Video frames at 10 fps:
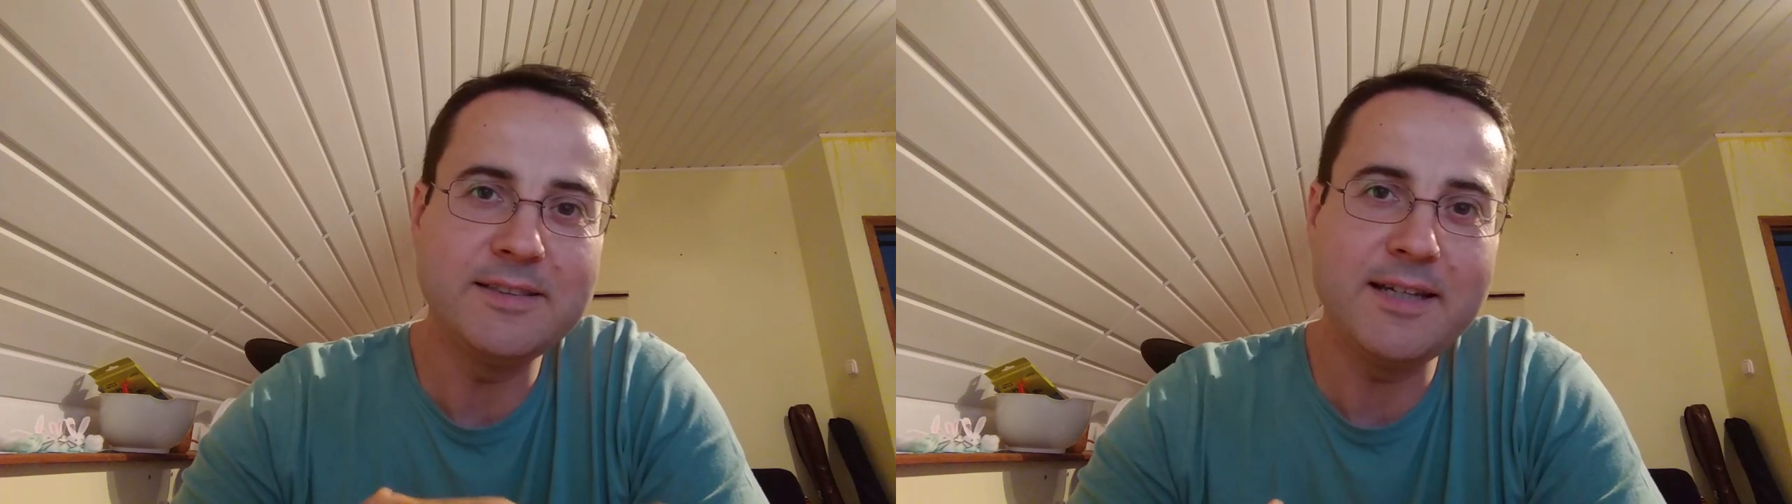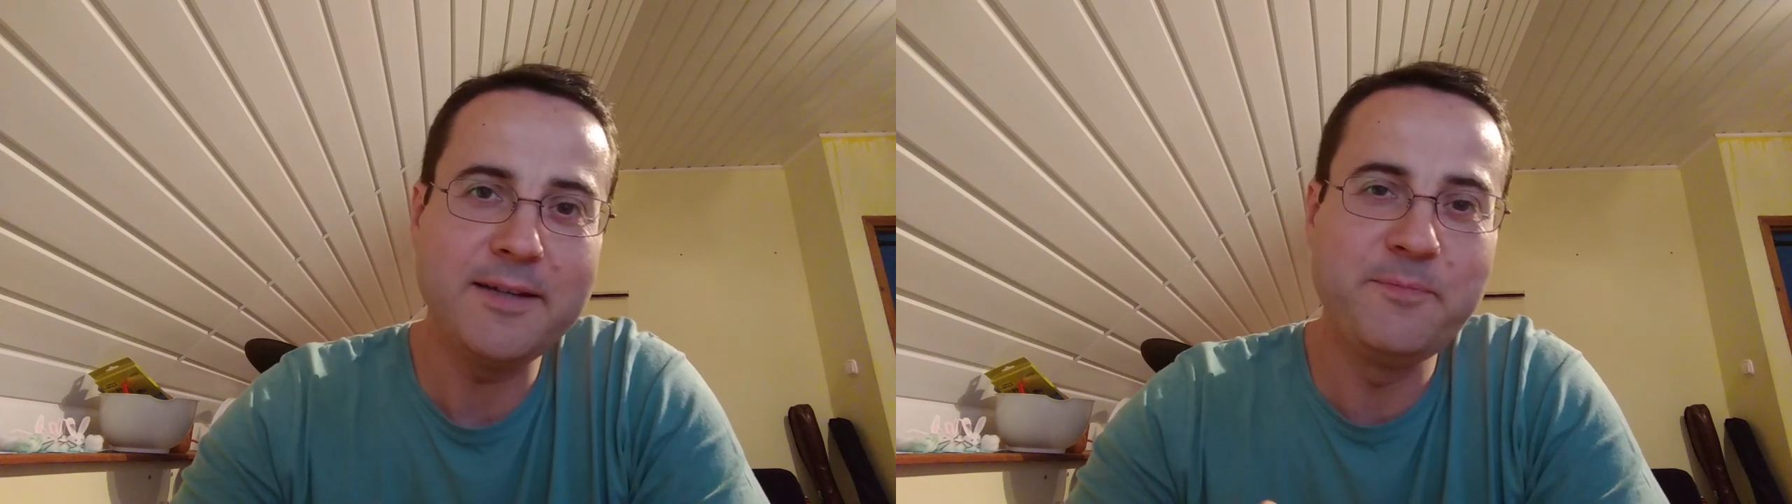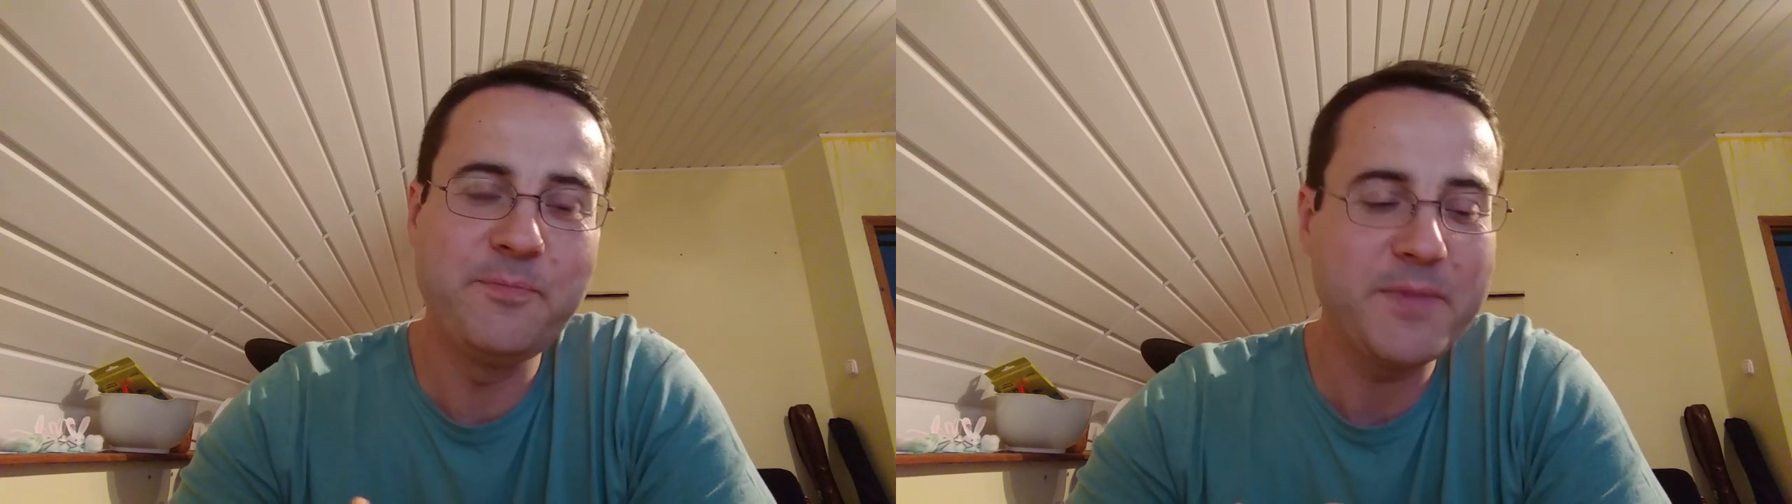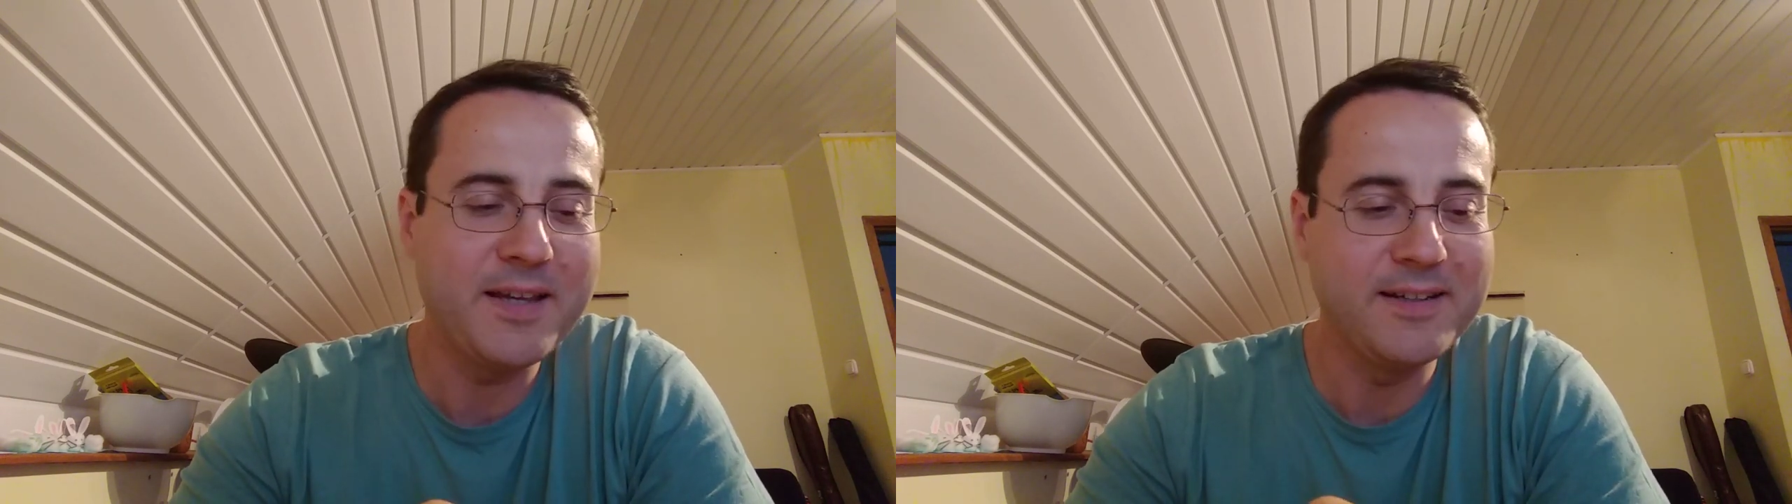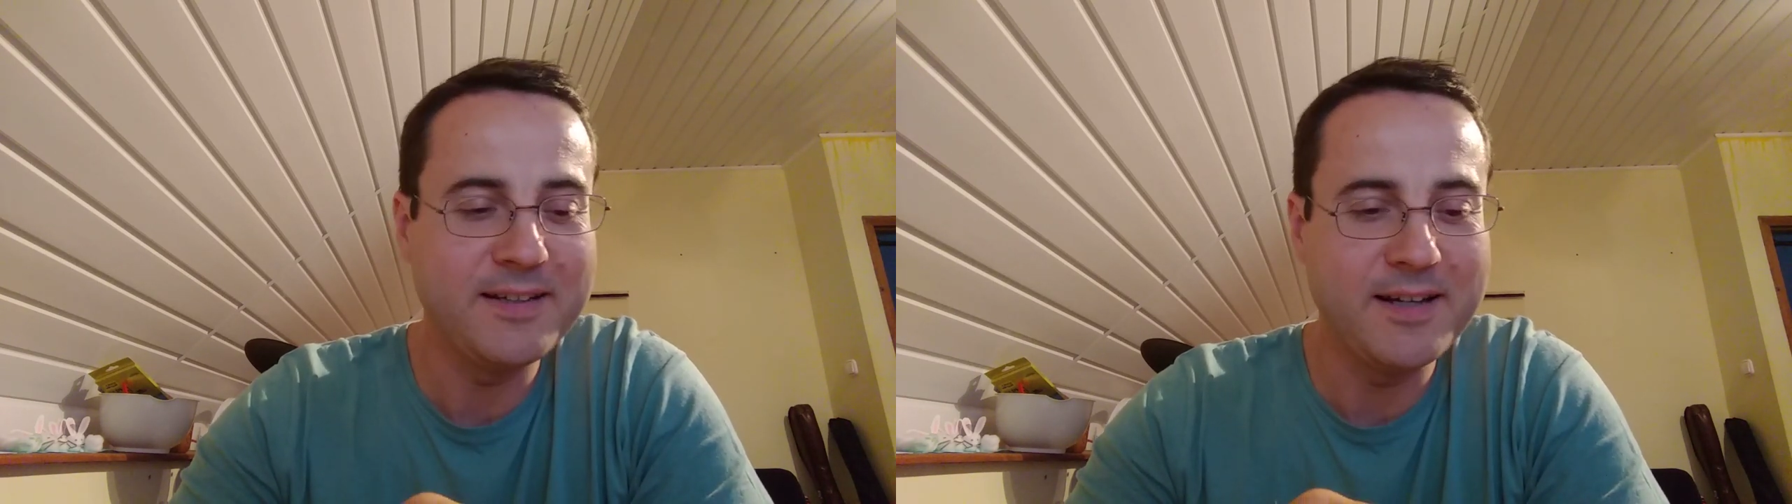day,
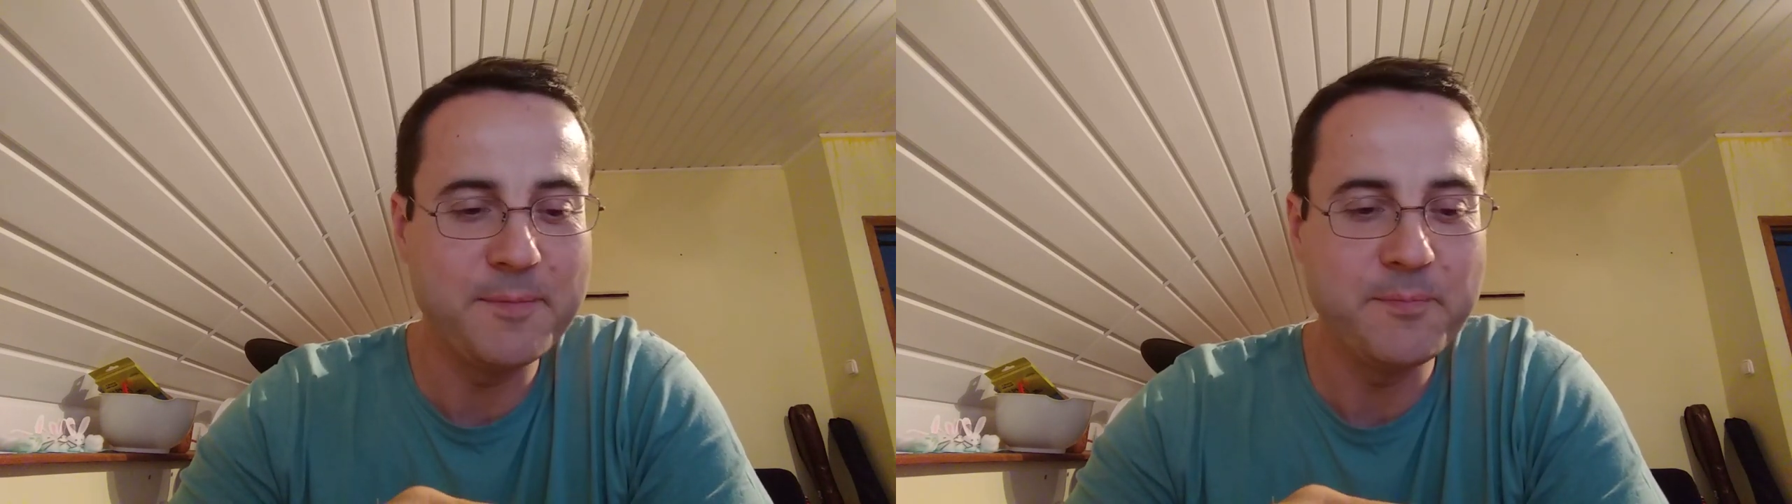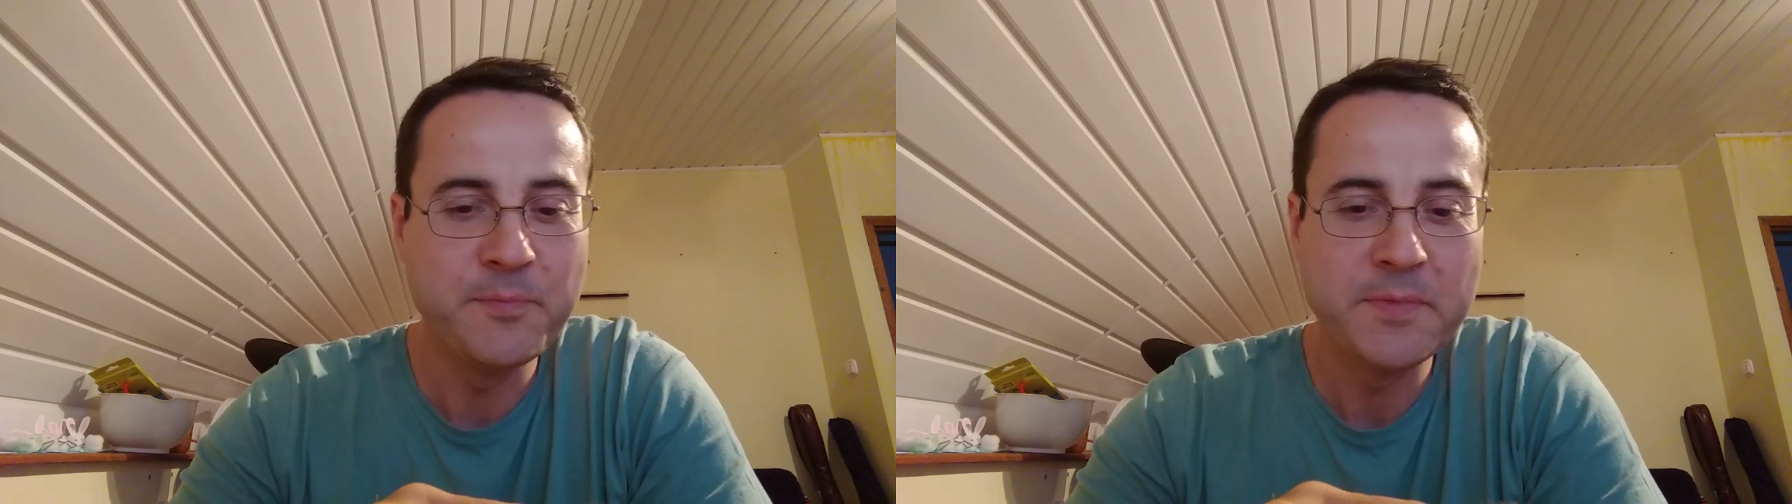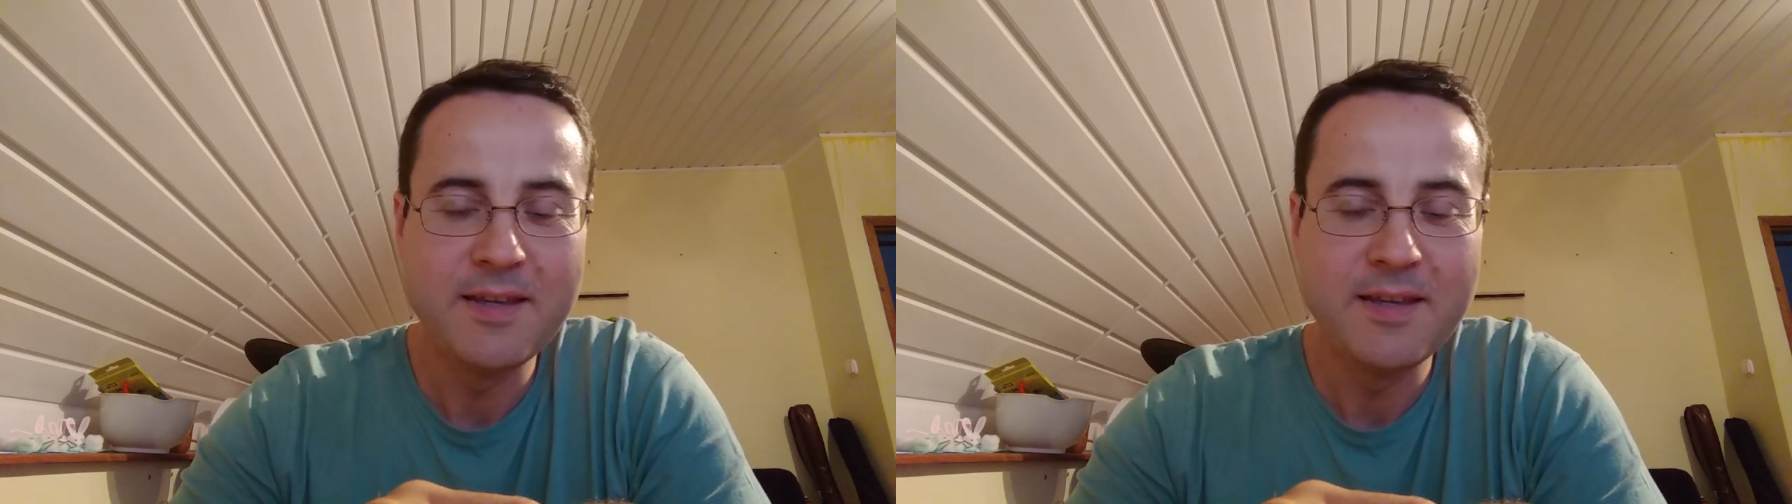and